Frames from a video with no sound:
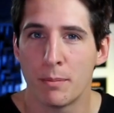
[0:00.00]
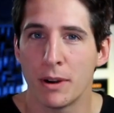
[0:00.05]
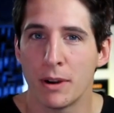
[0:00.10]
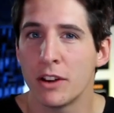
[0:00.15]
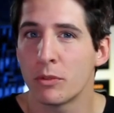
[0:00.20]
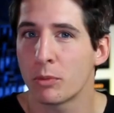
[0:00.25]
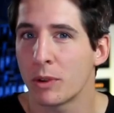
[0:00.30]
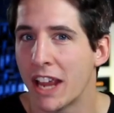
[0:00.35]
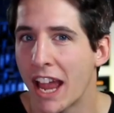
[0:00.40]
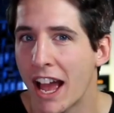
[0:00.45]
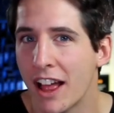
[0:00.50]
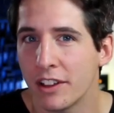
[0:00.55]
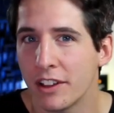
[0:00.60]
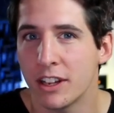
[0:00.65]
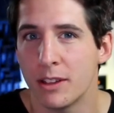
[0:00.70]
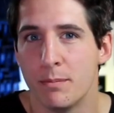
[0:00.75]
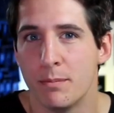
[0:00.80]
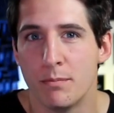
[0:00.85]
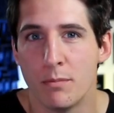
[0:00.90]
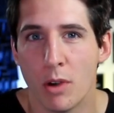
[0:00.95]
But in
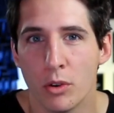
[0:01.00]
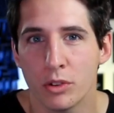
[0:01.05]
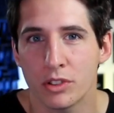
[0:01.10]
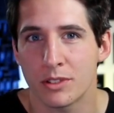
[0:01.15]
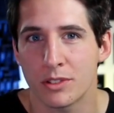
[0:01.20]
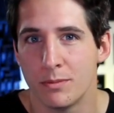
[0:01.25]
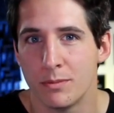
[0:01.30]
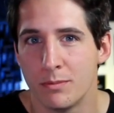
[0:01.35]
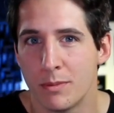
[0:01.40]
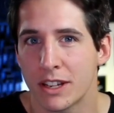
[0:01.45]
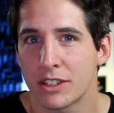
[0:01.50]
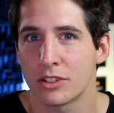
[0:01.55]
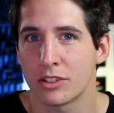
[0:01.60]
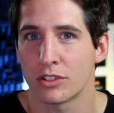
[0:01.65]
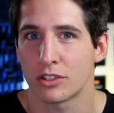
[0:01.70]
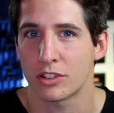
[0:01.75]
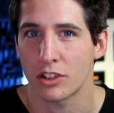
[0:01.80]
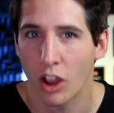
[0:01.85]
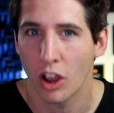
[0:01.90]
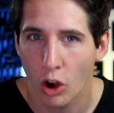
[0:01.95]
reality, most
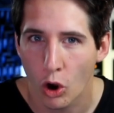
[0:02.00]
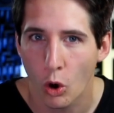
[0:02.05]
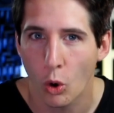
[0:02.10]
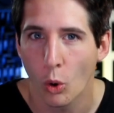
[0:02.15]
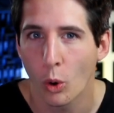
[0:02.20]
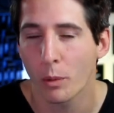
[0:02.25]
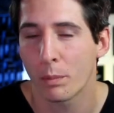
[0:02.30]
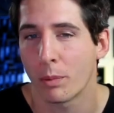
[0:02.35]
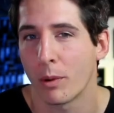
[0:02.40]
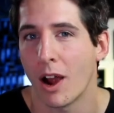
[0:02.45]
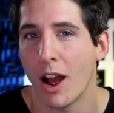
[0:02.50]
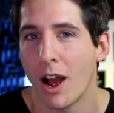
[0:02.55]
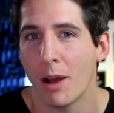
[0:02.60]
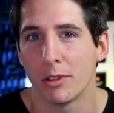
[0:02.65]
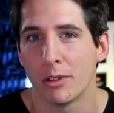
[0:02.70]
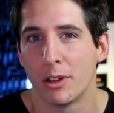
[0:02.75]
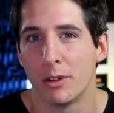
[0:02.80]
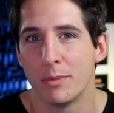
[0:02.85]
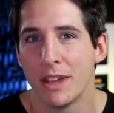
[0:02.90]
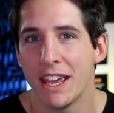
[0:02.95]
mixers' core
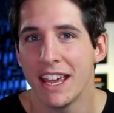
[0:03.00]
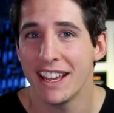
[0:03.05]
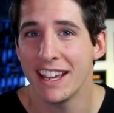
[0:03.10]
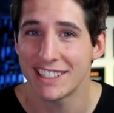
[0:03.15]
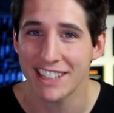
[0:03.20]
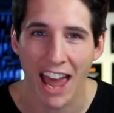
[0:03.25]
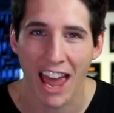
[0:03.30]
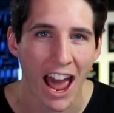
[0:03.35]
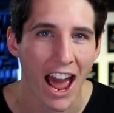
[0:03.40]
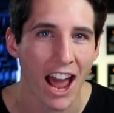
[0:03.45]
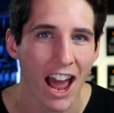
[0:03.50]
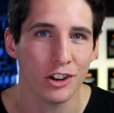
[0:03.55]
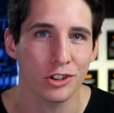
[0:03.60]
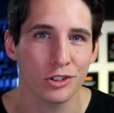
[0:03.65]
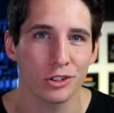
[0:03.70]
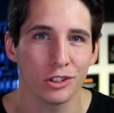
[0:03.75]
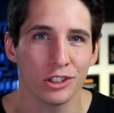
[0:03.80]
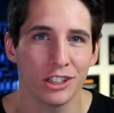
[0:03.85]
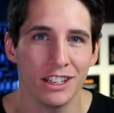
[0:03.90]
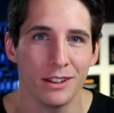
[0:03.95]
problem is
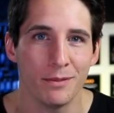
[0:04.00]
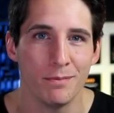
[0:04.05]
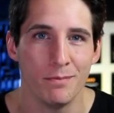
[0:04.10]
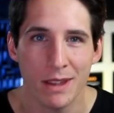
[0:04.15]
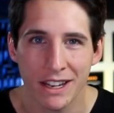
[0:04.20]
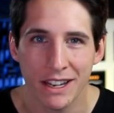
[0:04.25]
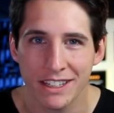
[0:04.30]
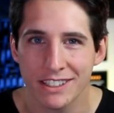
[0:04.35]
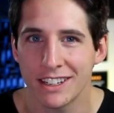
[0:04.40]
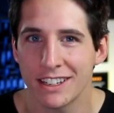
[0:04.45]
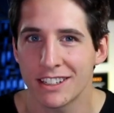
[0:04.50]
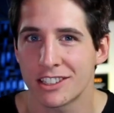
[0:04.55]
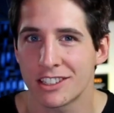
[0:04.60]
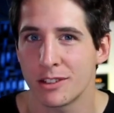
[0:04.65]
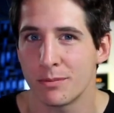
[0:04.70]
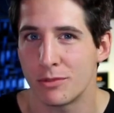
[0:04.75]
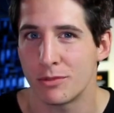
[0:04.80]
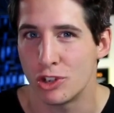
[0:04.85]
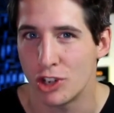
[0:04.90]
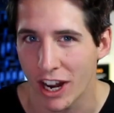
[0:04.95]
actually mixing
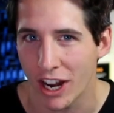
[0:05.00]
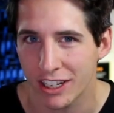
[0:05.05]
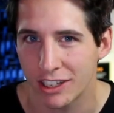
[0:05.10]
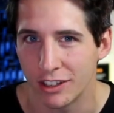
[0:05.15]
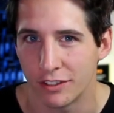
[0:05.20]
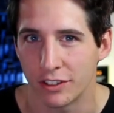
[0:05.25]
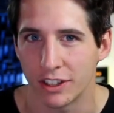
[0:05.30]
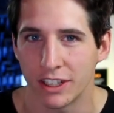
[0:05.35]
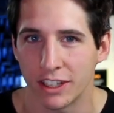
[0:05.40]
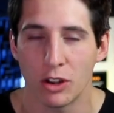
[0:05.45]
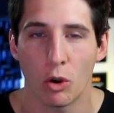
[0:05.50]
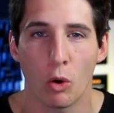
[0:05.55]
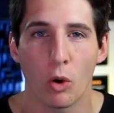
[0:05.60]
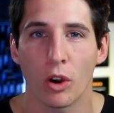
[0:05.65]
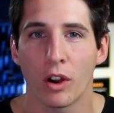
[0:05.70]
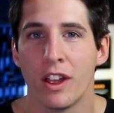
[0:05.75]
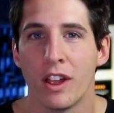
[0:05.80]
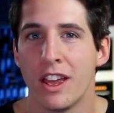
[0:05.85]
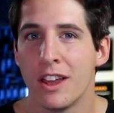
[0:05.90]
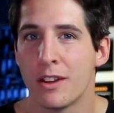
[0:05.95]
subjectively,
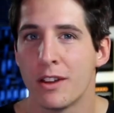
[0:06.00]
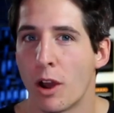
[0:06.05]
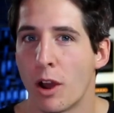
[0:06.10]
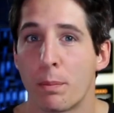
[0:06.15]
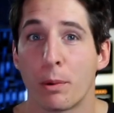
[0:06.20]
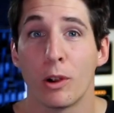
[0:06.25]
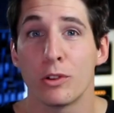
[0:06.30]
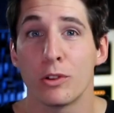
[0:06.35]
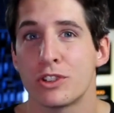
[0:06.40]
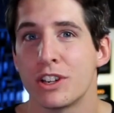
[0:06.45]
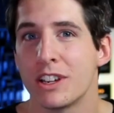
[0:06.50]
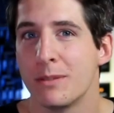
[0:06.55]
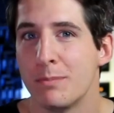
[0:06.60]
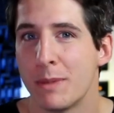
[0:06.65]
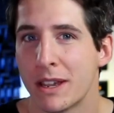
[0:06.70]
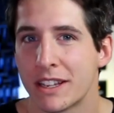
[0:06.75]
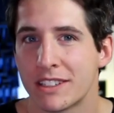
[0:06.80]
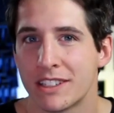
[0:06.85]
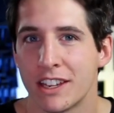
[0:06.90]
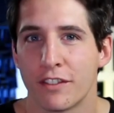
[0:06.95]
or approaching
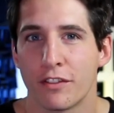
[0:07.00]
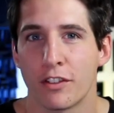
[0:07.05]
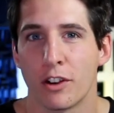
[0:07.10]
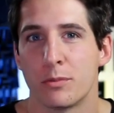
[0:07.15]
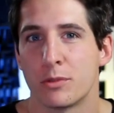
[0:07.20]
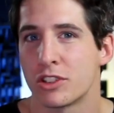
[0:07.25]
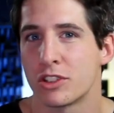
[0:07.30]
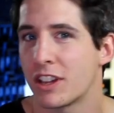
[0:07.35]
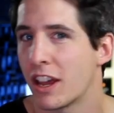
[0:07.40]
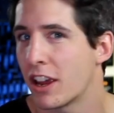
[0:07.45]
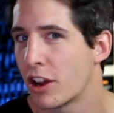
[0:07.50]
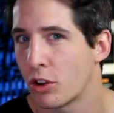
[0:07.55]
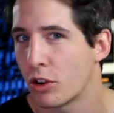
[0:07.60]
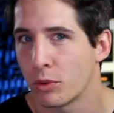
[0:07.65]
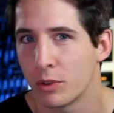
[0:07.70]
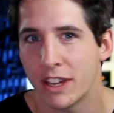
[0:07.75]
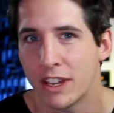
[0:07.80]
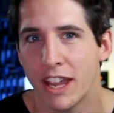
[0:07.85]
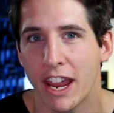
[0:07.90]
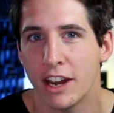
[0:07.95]
mixing from just a
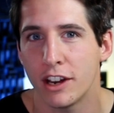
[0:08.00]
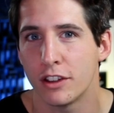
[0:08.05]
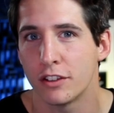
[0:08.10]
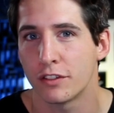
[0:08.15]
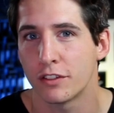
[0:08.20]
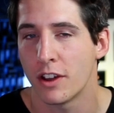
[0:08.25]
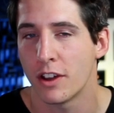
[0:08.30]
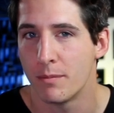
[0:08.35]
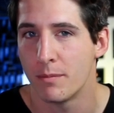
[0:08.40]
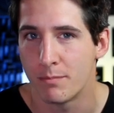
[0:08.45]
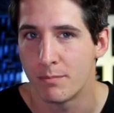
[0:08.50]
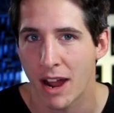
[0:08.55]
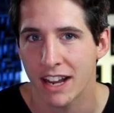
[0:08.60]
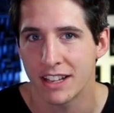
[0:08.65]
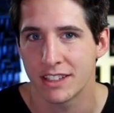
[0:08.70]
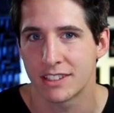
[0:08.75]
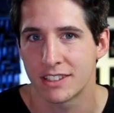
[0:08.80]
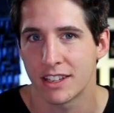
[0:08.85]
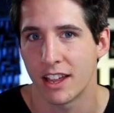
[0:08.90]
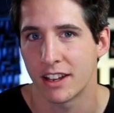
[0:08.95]
creative
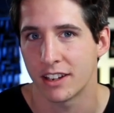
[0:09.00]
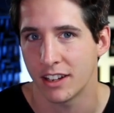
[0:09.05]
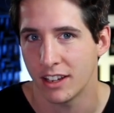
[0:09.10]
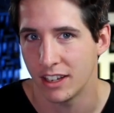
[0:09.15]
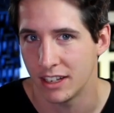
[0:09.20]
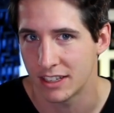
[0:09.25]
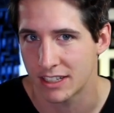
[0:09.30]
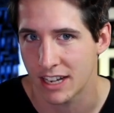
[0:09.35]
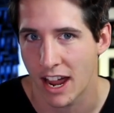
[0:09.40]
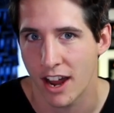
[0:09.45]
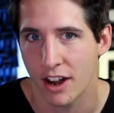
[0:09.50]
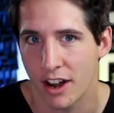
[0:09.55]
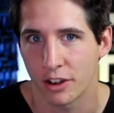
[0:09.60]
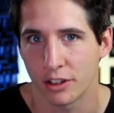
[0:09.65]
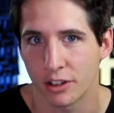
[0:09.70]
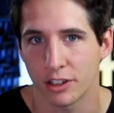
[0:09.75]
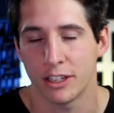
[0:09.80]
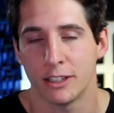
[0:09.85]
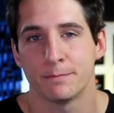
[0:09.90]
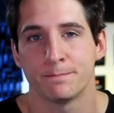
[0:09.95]
mindset
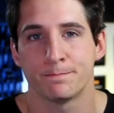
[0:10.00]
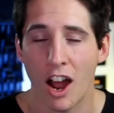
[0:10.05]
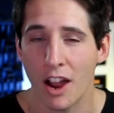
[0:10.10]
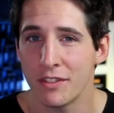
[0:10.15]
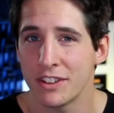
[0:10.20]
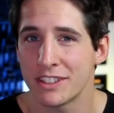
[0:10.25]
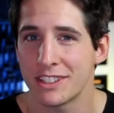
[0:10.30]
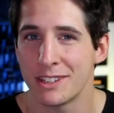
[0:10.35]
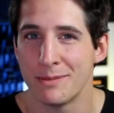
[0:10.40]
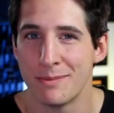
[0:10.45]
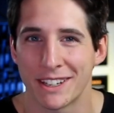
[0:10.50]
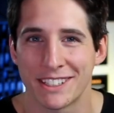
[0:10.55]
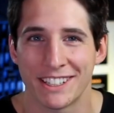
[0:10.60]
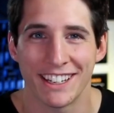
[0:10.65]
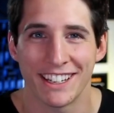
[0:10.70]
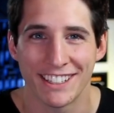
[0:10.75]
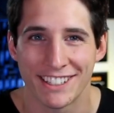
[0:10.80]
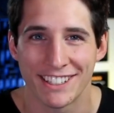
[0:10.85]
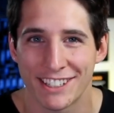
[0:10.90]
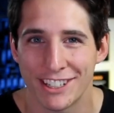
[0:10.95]
entirely. Obviously,
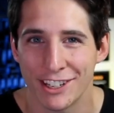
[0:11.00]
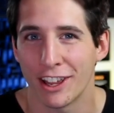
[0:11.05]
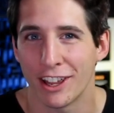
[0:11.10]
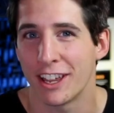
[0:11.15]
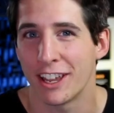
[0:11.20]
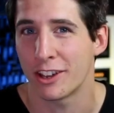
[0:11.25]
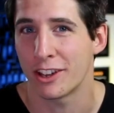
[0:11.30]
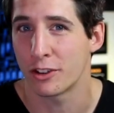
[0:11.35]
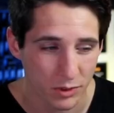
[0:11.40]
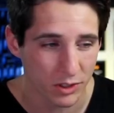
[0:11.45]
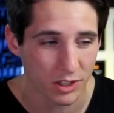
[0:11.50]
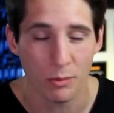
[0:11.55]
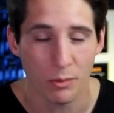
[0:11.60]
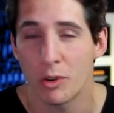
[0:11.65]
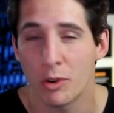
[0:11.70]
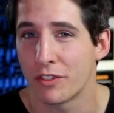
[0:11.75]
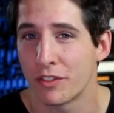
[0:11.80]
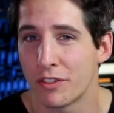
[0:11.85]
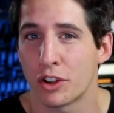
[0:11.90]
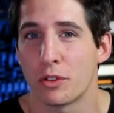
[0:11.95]
mixing is still a
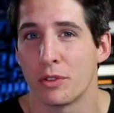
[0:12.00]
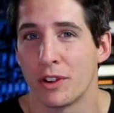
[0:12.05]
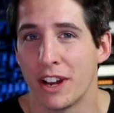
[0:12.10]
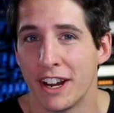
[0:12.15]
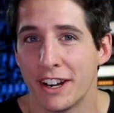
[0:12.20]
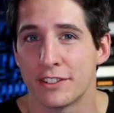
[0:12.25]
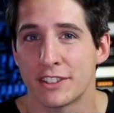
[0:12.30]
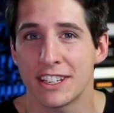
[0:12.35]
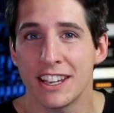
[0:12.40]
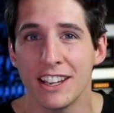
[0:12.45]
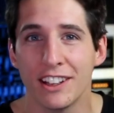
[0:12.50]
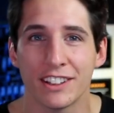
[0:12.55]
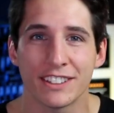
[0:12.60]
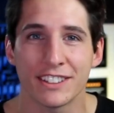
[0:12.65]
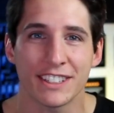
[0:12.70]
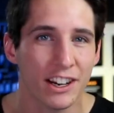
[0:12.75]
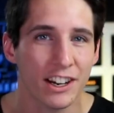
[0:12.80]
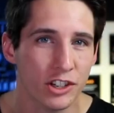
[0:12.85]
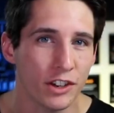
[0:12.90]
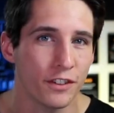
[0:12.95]
somewhat of a creative skill.
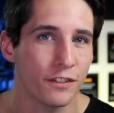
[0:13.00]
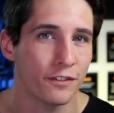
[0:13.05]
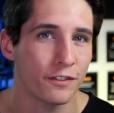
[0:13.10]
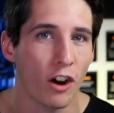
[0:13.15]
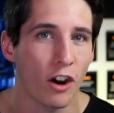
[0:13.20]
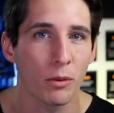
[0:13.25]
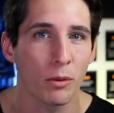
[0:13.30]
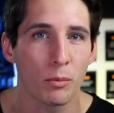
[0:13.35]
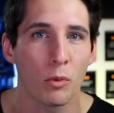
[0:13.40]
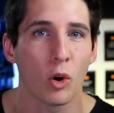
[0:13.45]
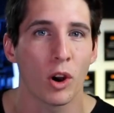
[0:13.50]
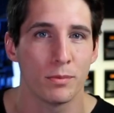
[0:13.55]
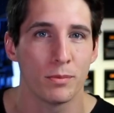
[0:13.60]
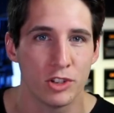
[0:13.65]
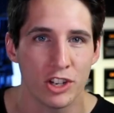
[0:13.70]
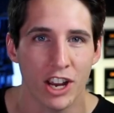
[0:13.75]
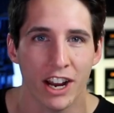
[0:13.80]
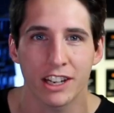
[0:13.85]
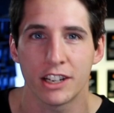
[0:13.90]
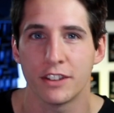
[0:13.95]
It's actually far more
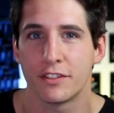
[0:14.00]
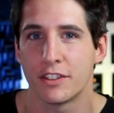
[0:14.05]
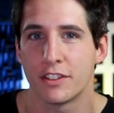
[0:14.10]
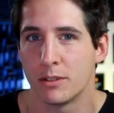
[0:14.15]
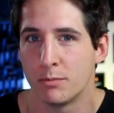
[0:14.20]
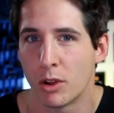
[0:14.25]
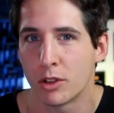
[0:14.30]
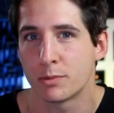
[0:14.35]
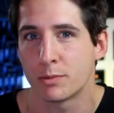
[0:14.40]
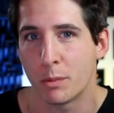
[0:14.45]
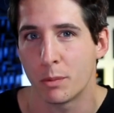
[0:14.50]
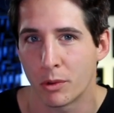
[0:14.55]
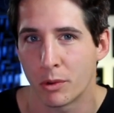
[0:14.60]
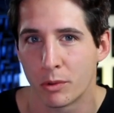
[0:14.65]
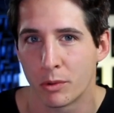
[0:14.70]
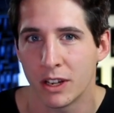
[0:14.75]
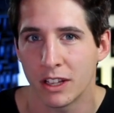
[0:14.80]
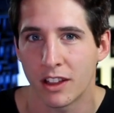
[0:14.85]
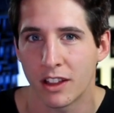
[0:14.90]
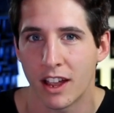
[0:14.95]
objective than most
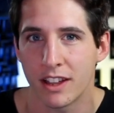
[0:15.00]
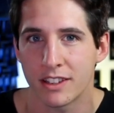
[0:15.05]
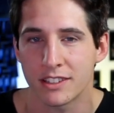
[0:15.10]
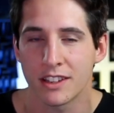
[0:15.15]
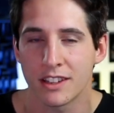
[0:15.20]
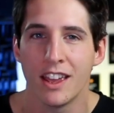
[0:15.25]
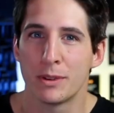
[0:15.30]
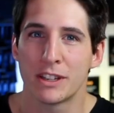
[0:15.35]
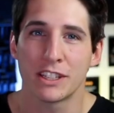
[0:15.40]
people realize.